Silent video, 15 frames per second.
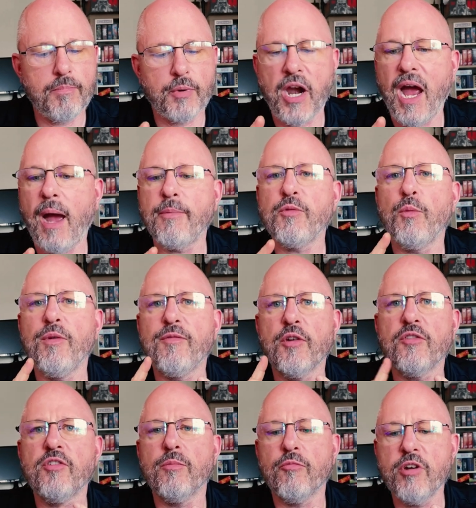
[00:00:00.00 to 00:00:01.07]
Perhaps we've
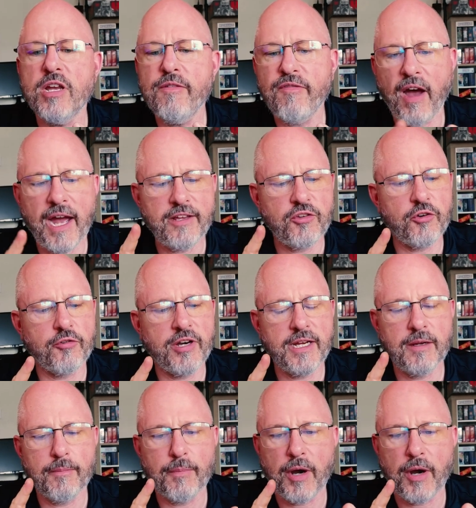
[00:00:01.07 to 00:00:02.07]
got some refactoring,